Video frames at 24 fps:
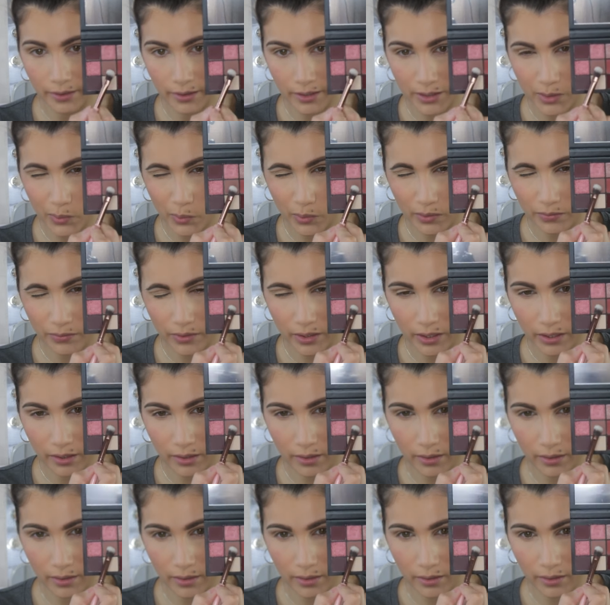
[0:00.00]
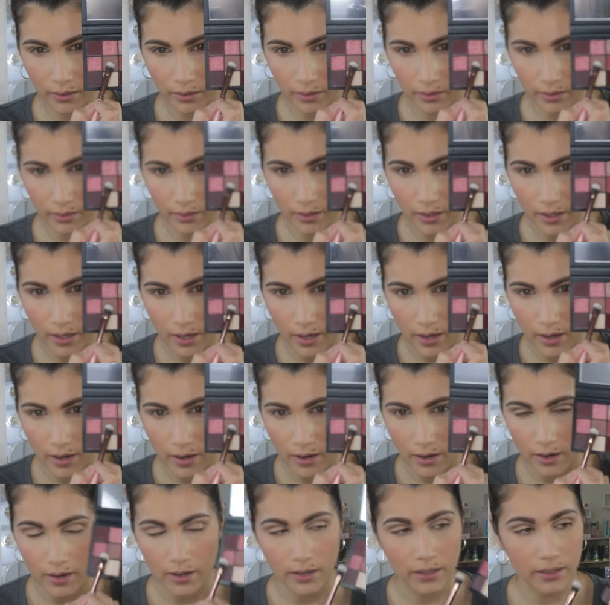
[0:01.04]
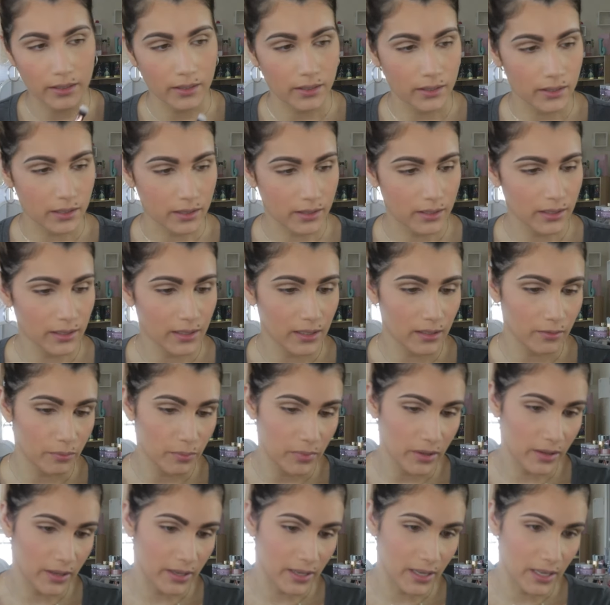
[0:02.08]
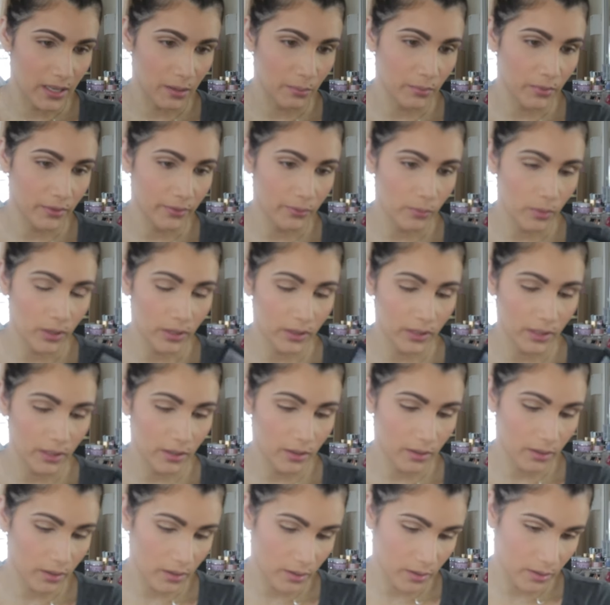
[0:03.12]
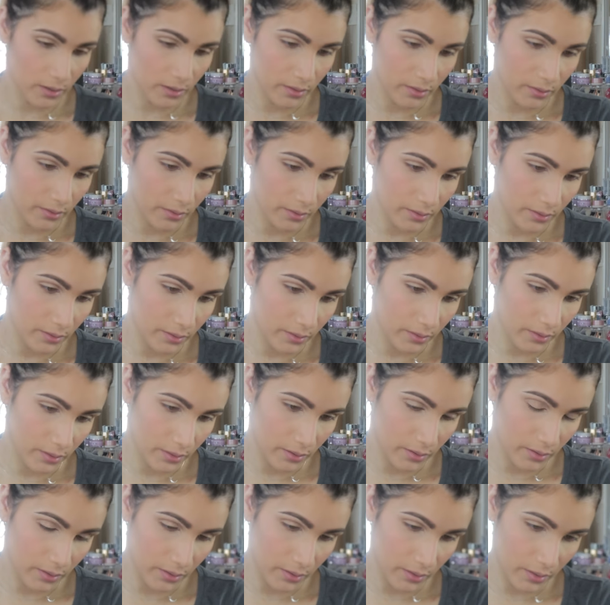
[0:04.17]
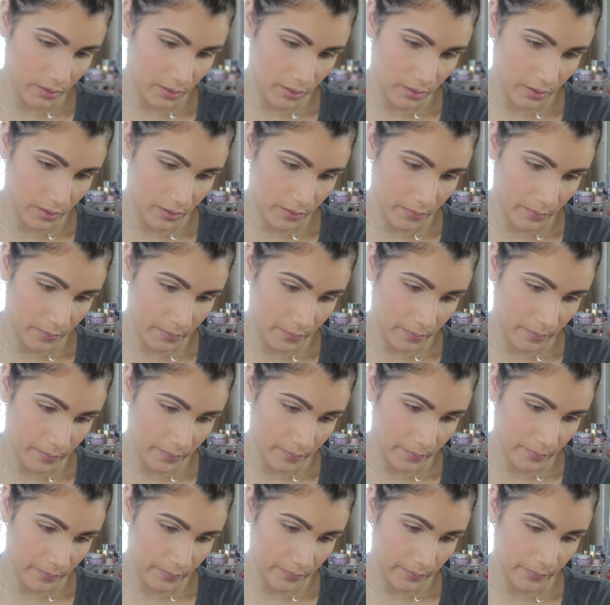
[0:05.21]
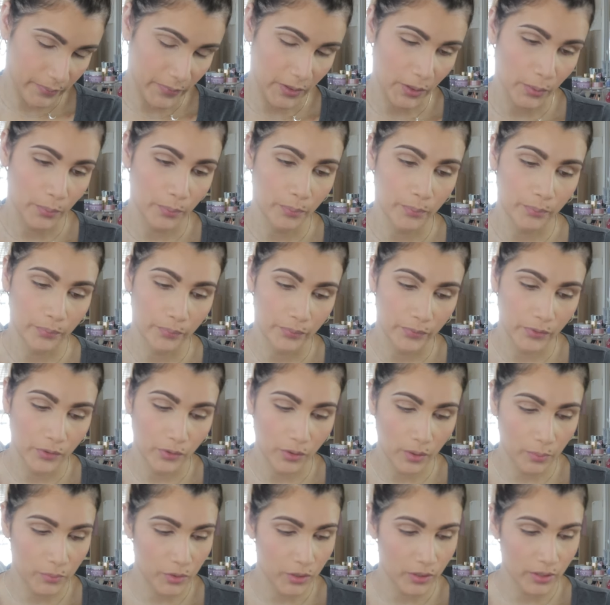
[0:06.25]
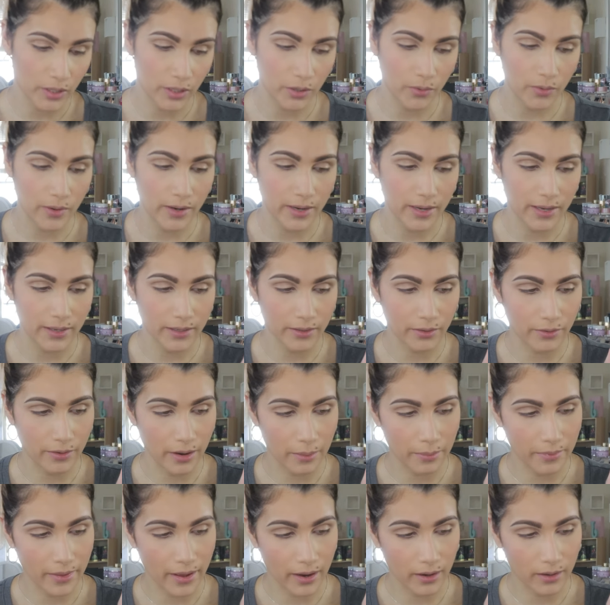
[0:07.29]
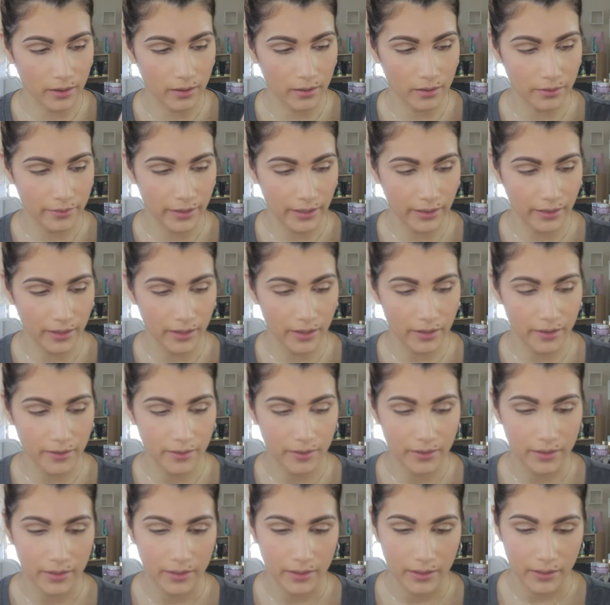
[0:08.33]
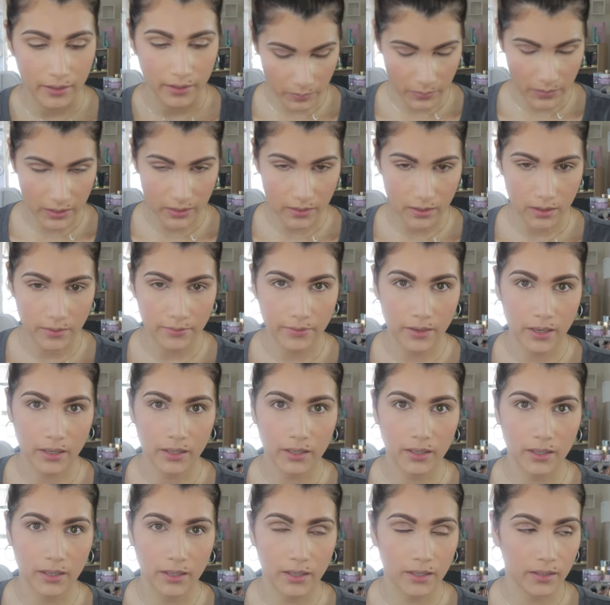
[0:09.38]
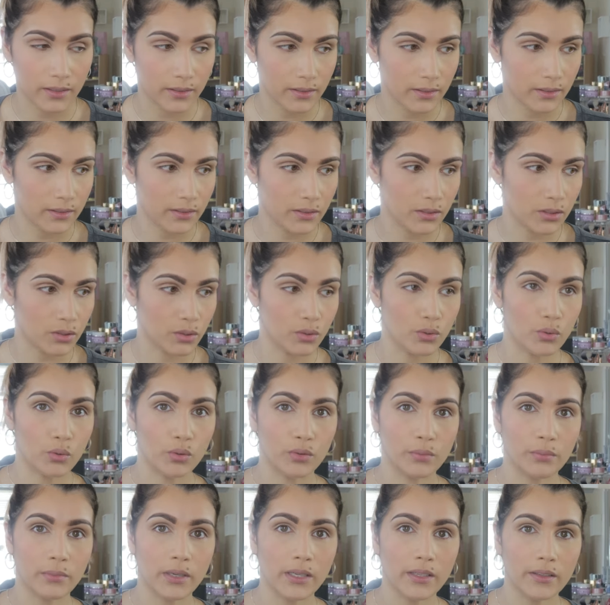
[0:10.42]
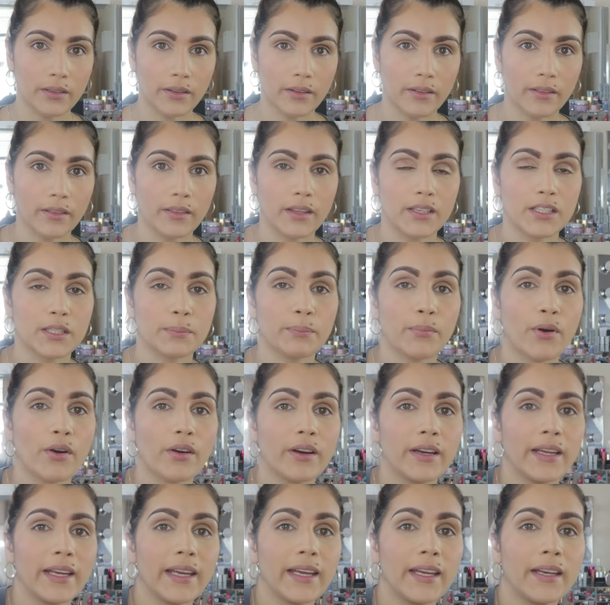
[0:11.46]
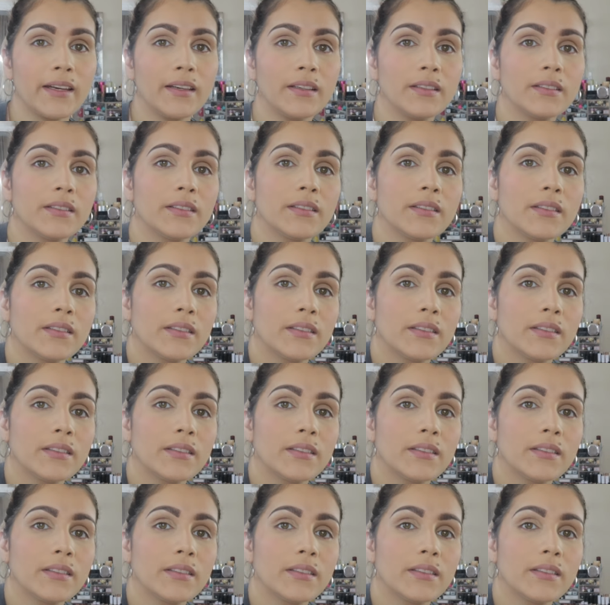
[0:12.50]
This one right here. Doesn't give me the name of what they are. Um, nope. So I'm just gonna go ahead and grab that color right there. Let me see if I can zoom this part in.